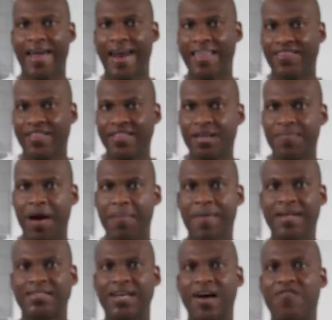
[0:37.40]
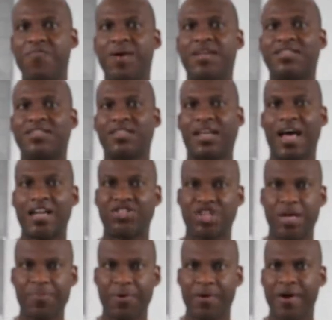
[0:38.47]
I thin them out myself because it's a lot
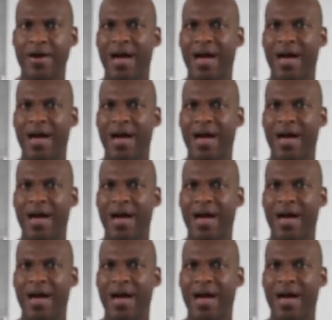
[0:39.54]
cheaper.